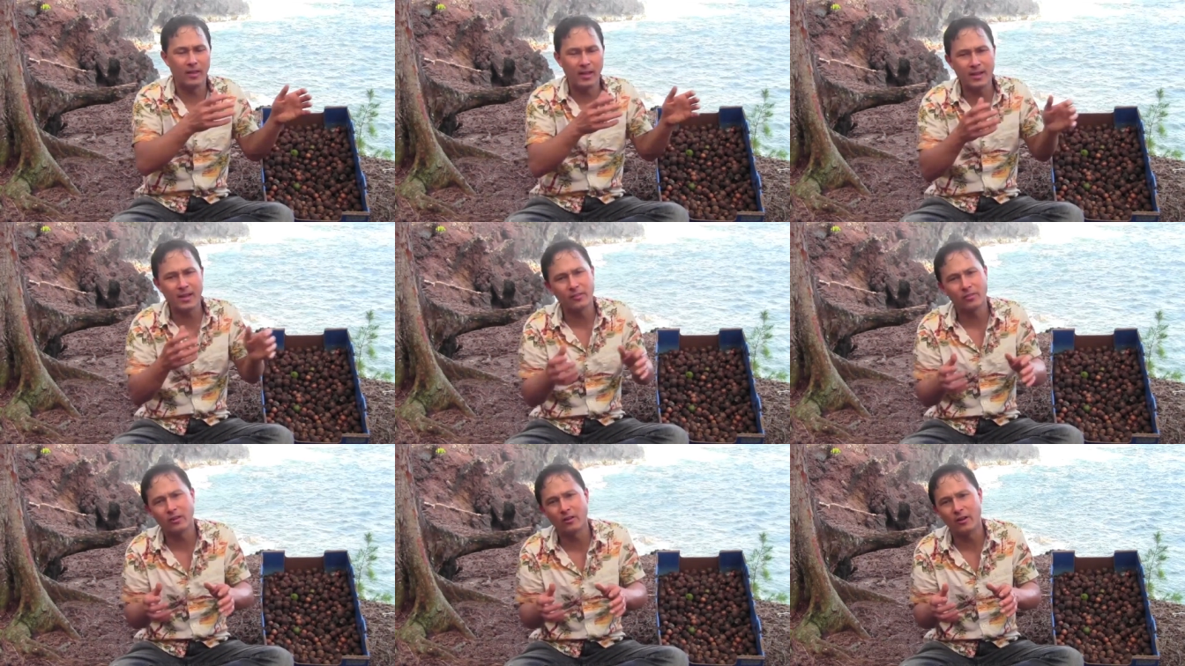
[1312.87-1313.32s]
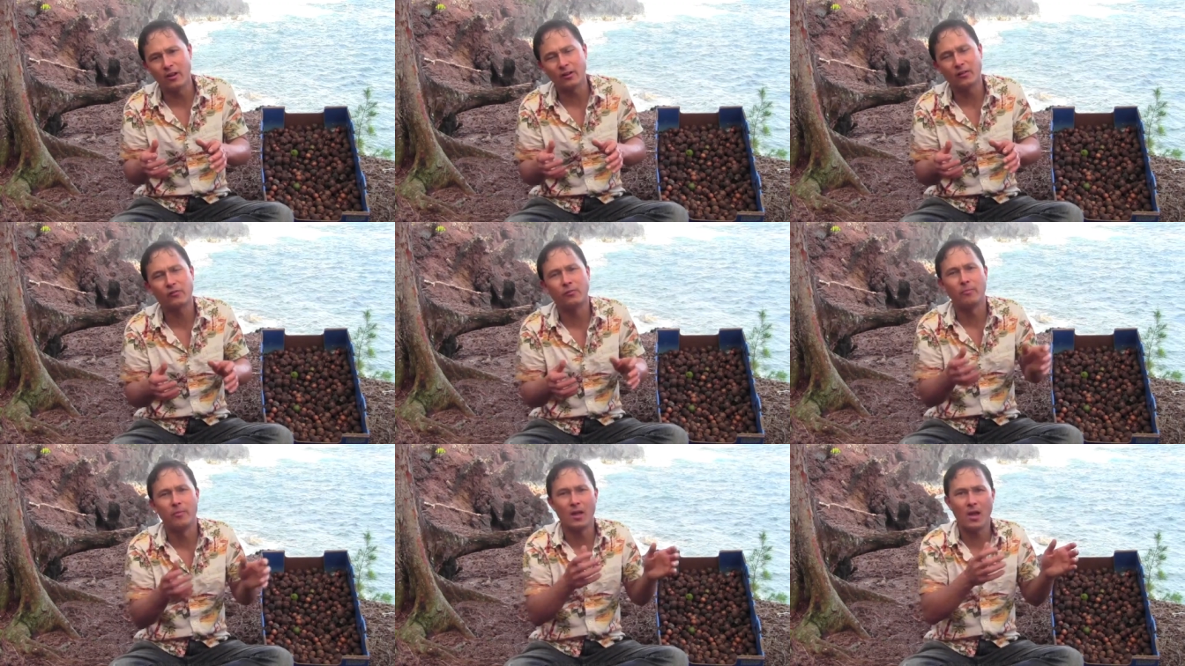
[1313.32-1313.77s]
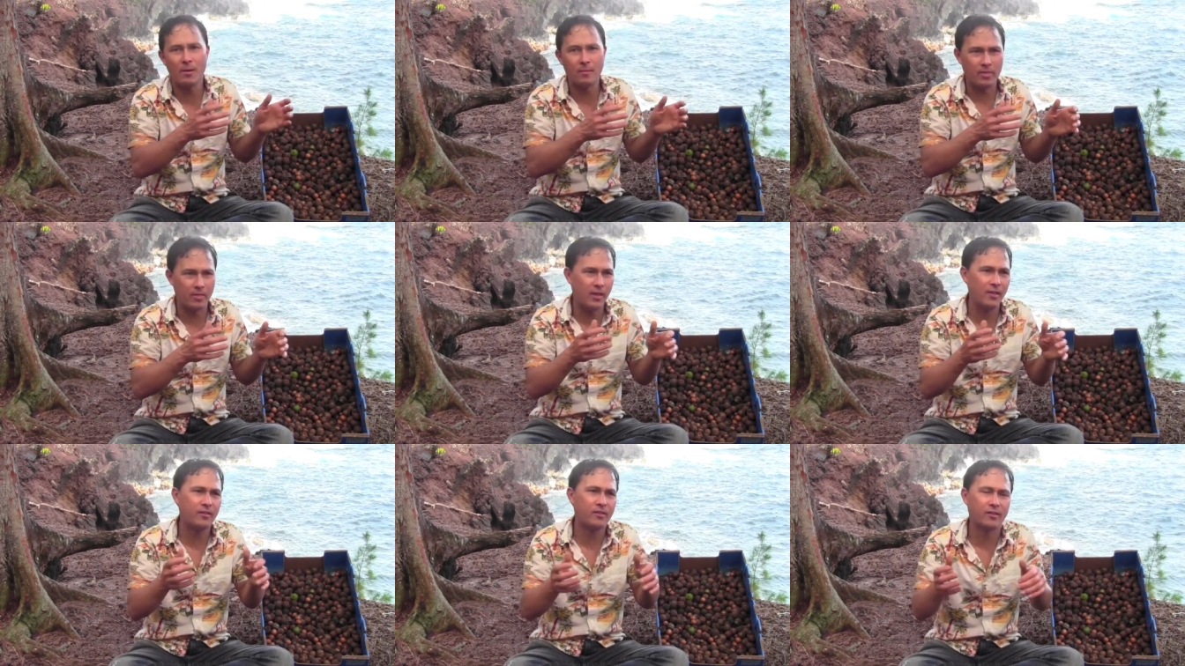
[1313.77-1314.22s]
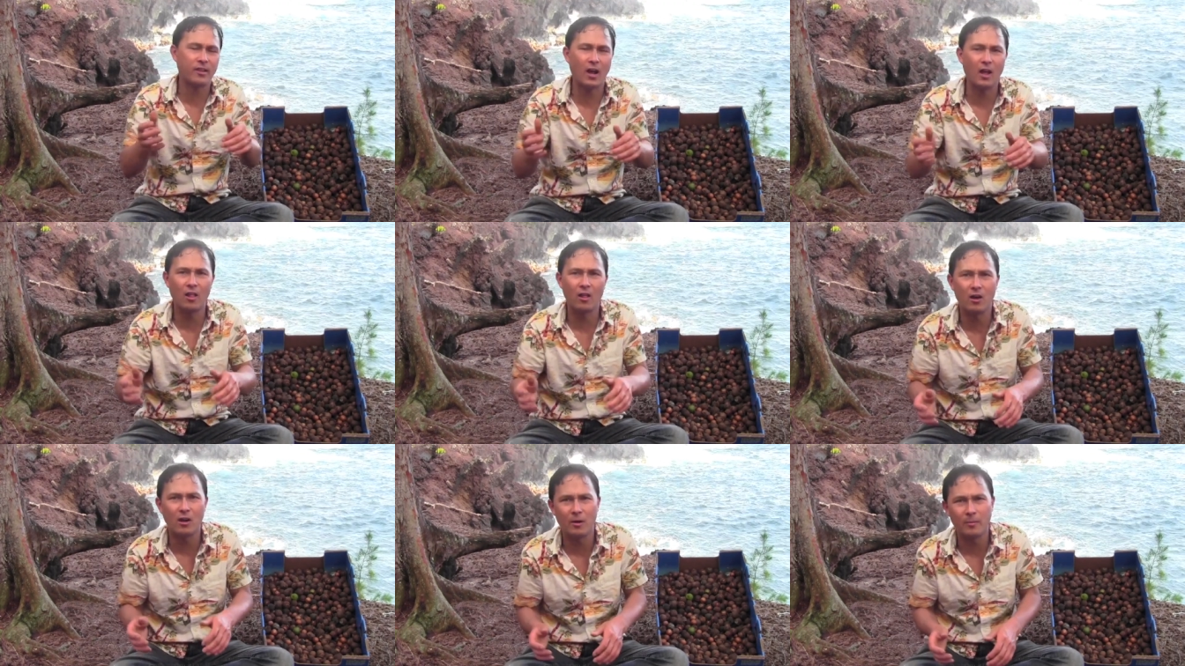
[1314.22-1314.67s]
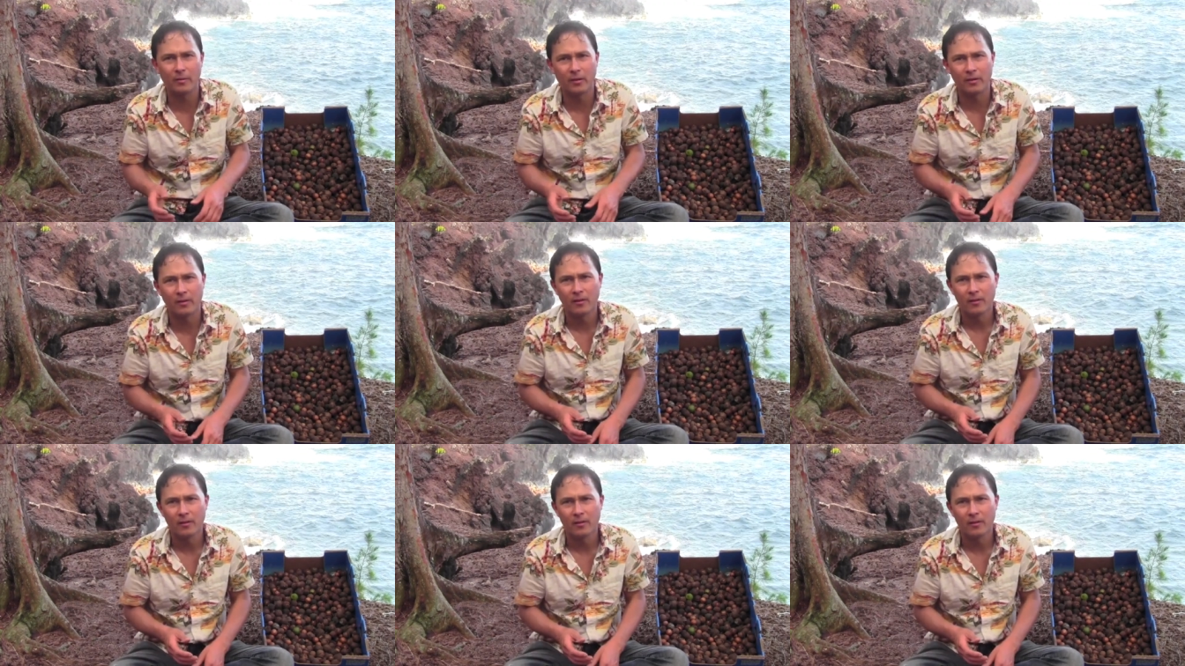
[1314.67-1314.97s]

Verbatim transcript: they get the nuts from them and they sell them.